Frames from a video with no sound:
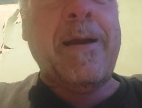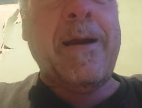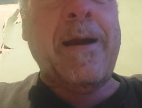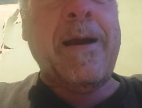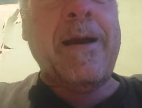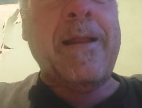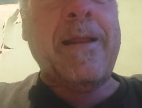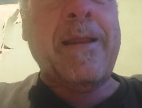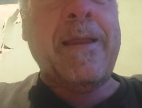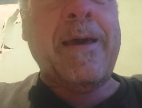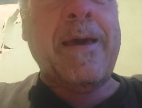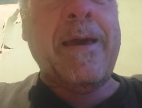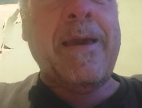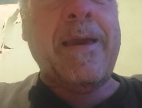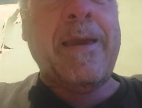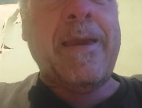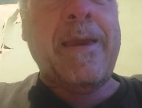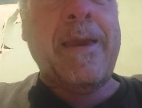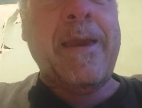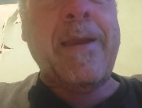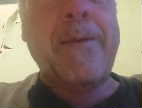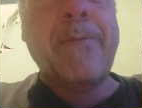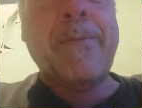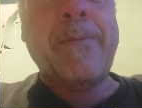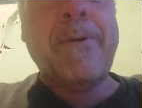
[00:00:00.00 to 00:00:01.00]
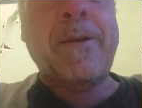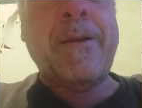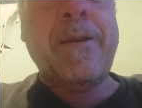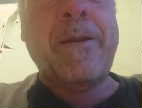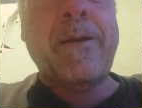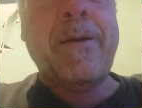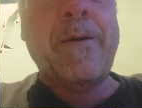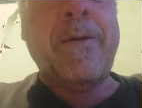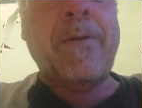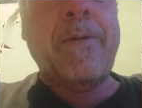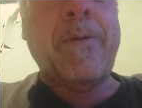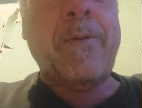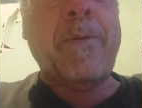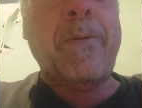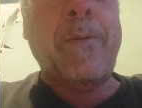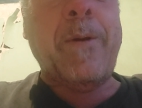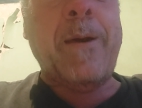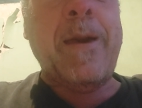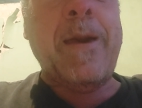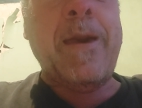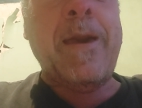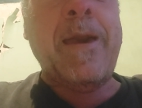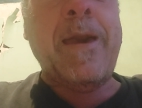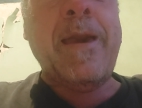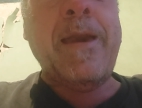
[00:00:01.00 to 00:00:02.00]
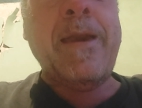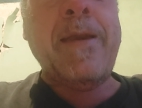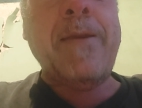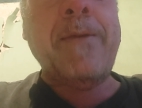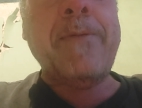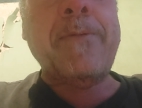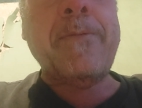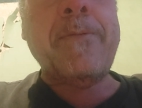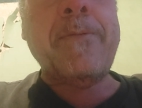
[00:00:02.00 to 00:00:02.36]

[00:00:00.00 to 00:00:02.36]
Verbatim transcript: I like Cameron all the way.